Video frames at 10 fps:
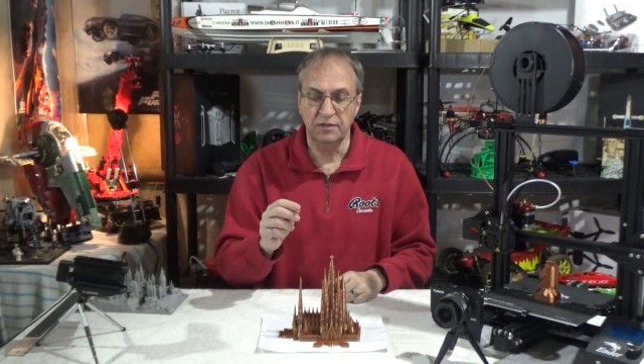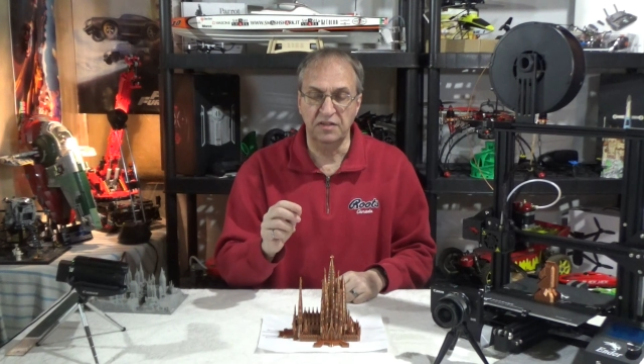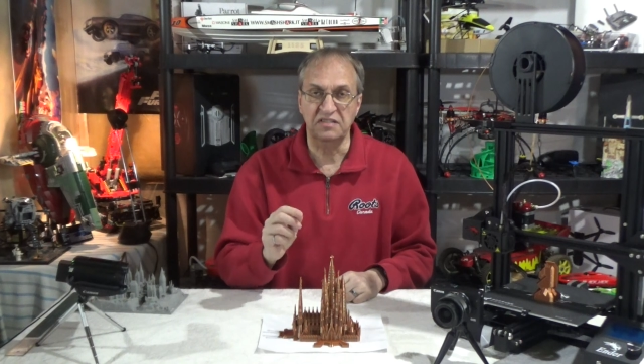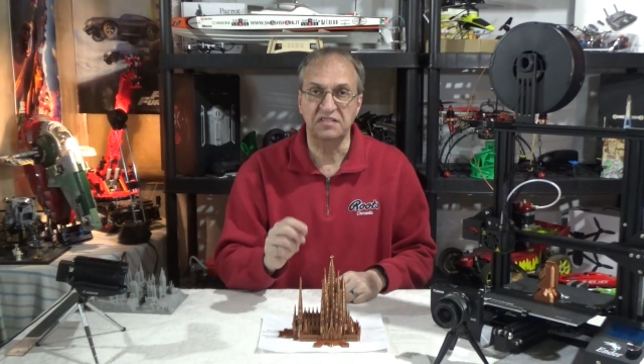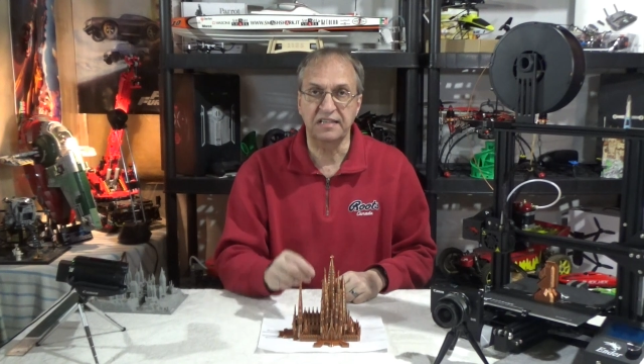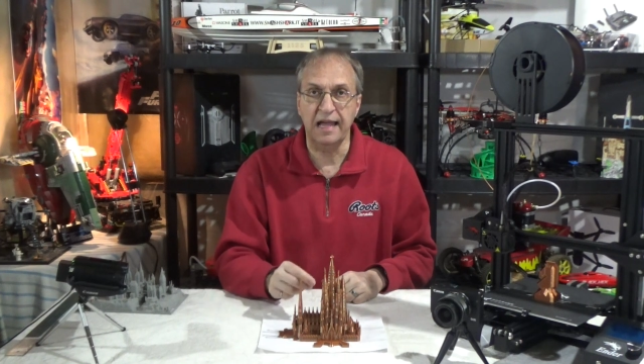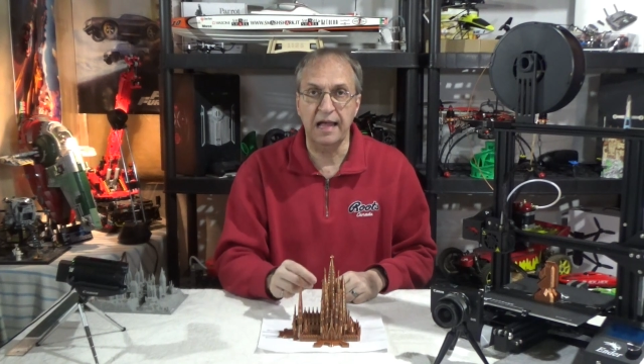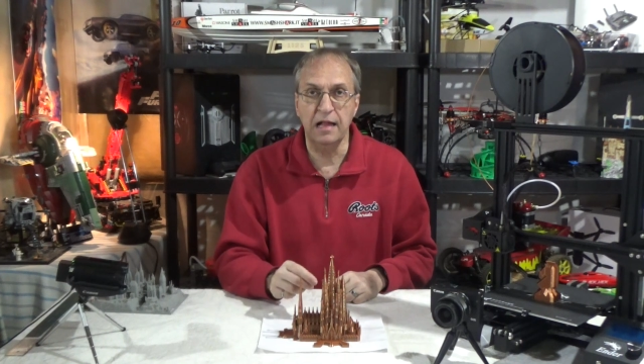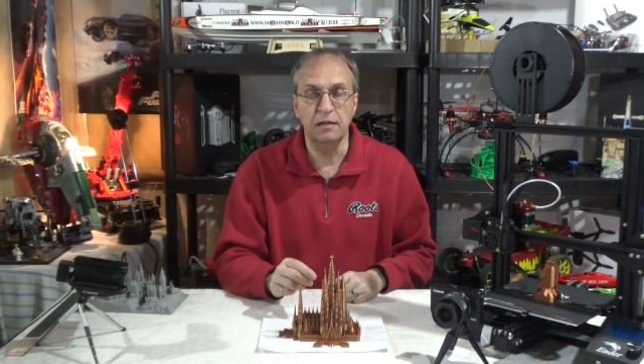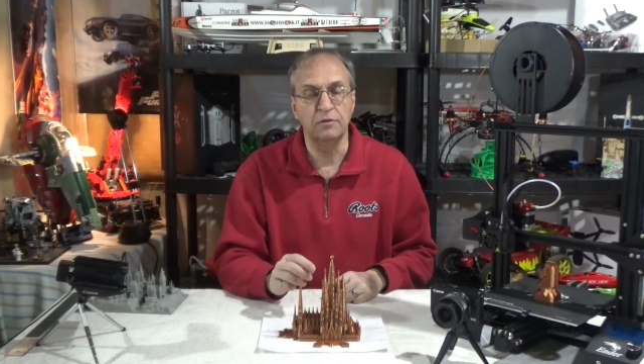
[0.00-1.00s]
The
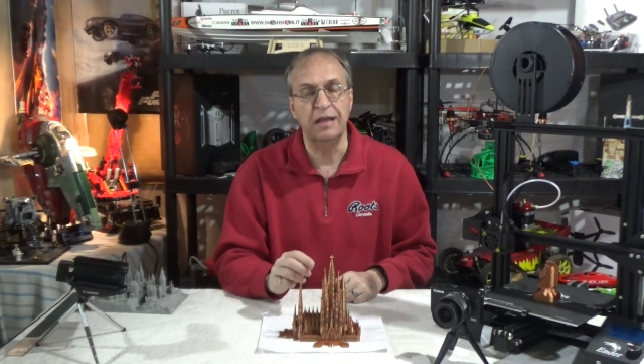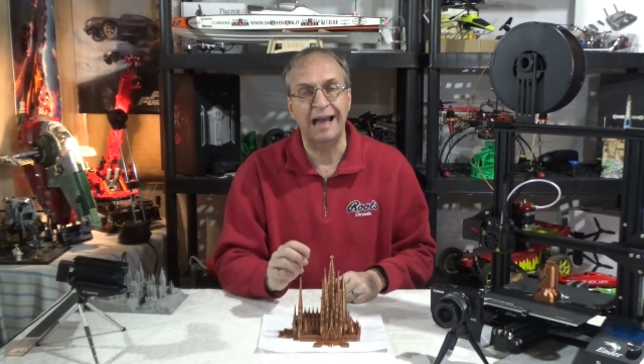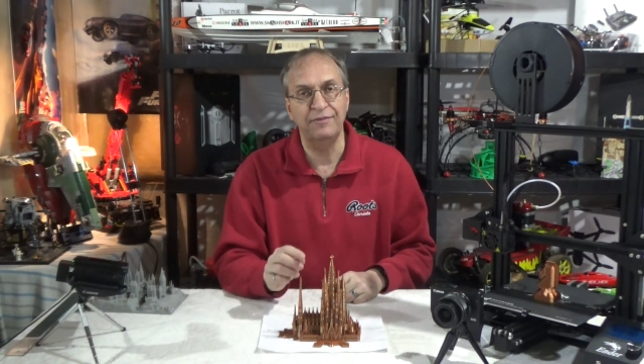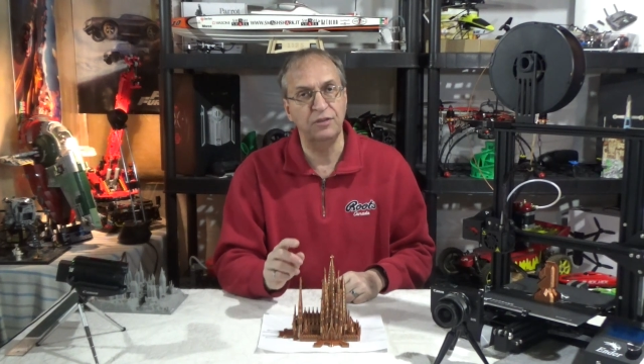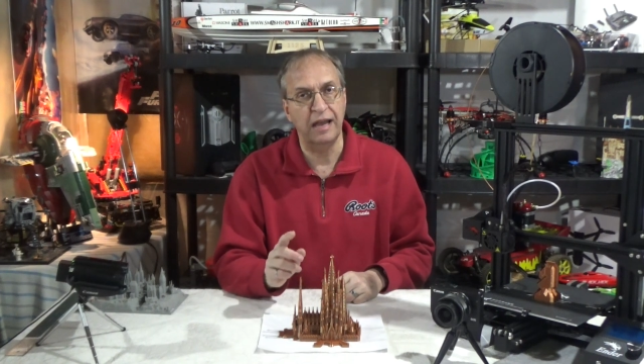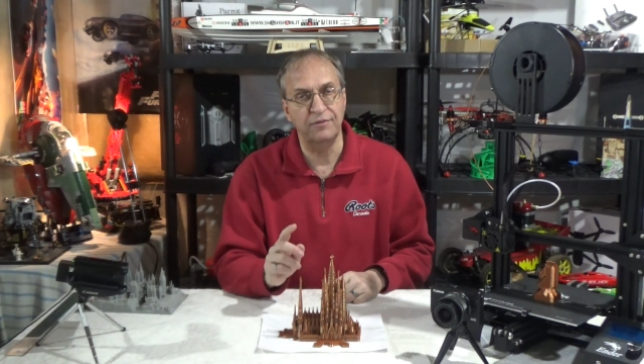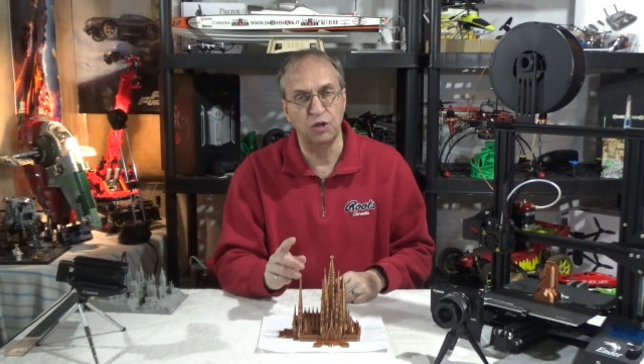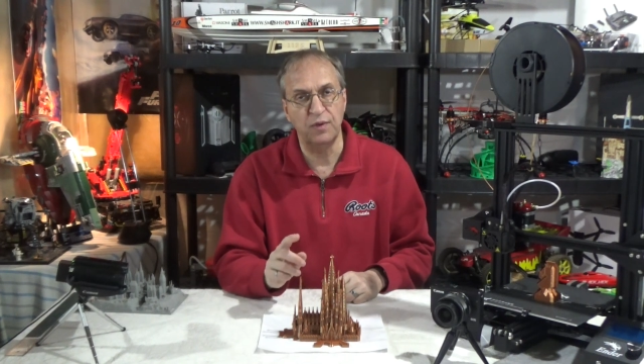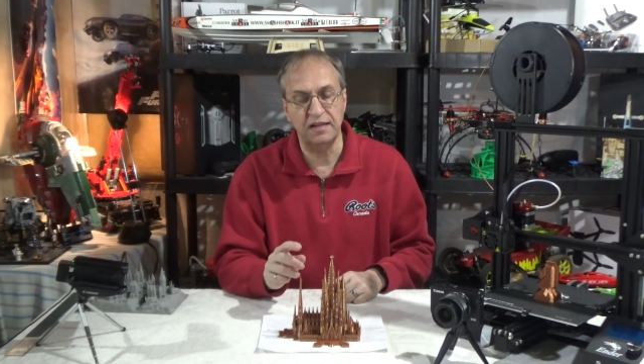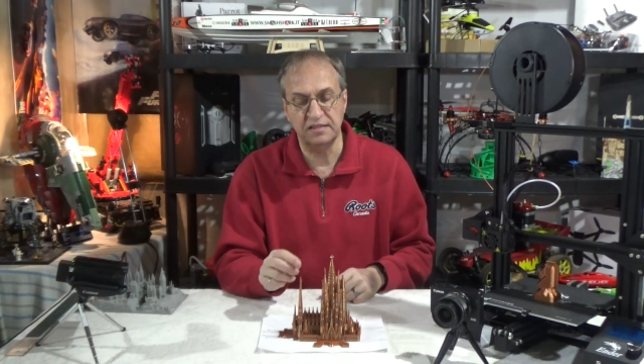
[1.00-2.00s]
scale, you have to have the
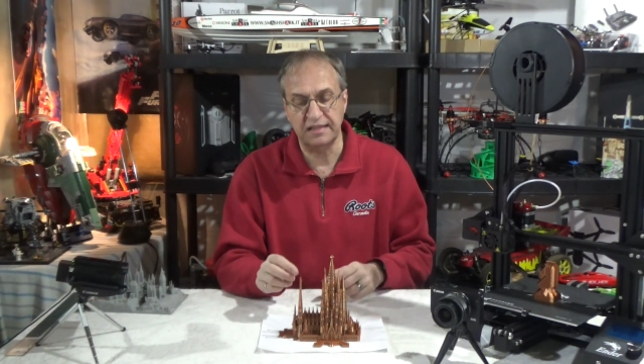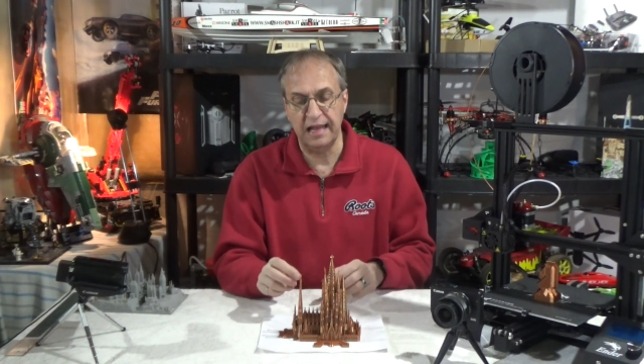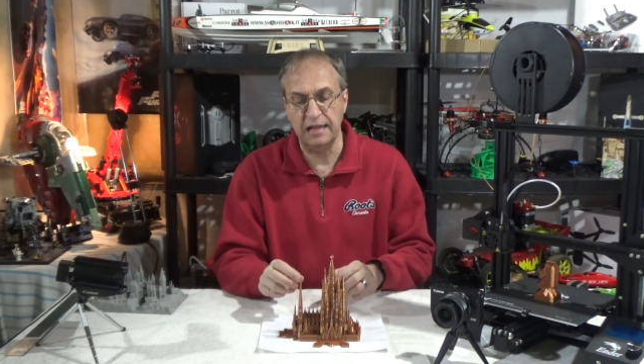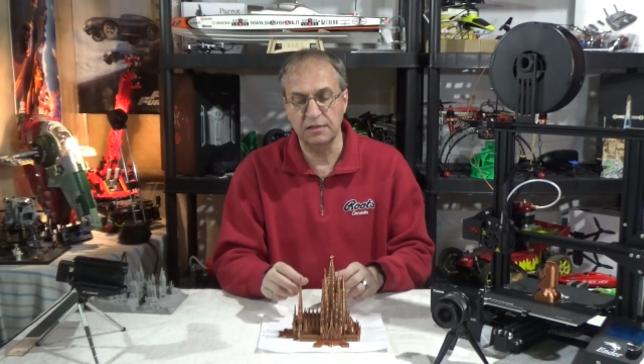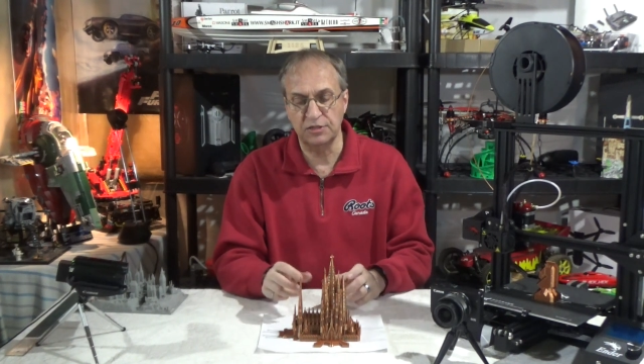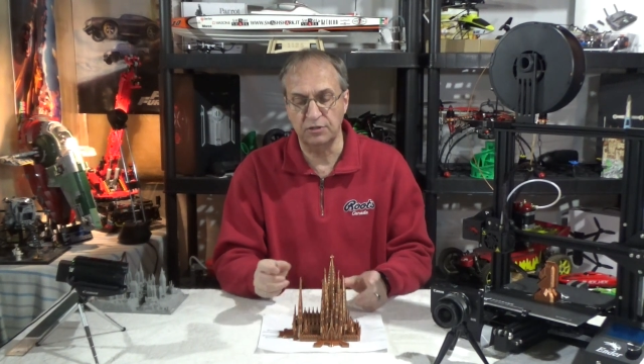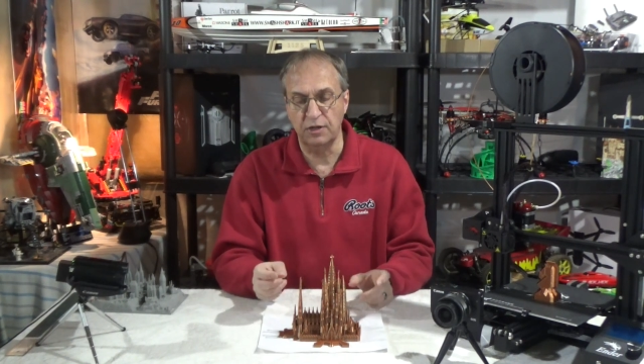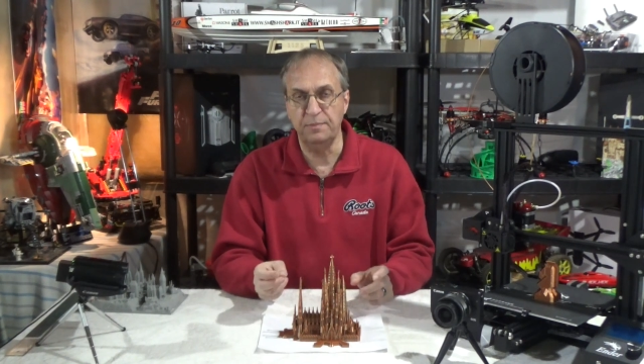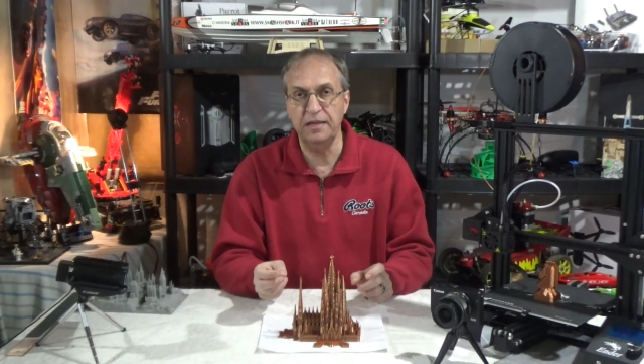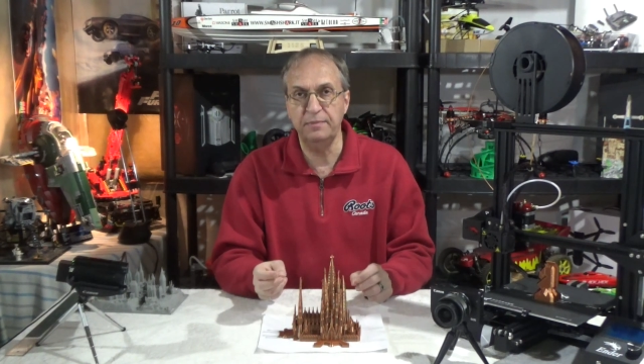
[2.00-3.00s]
right scale, so a
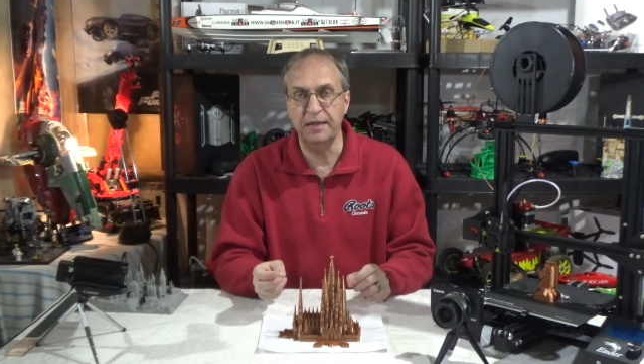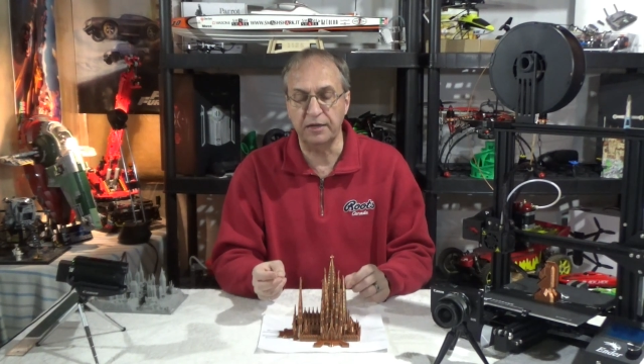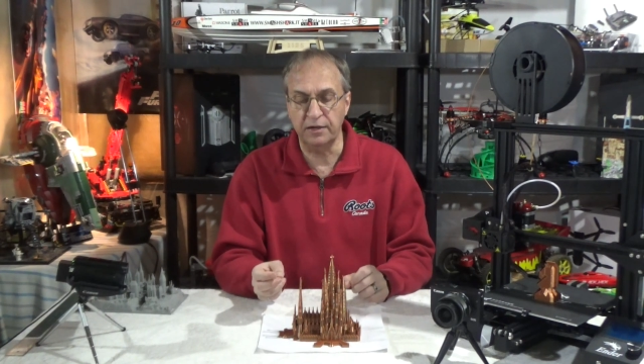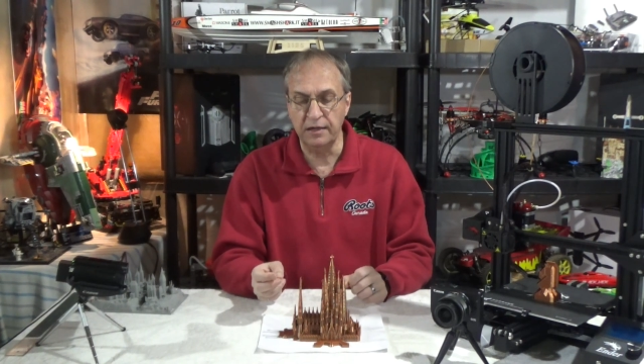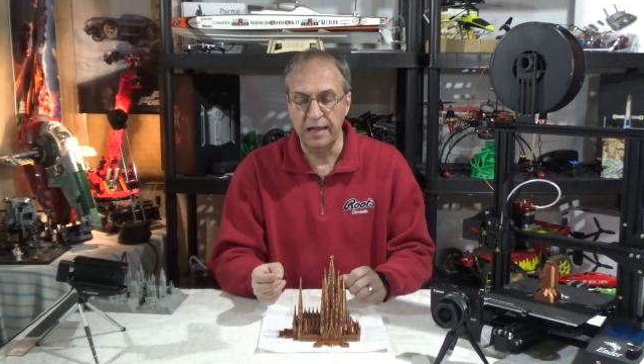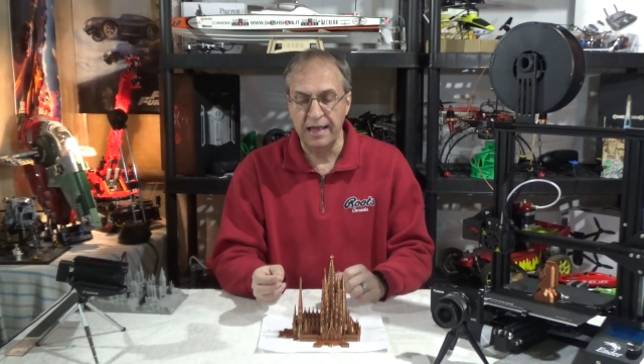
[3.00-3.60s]
bit bigger,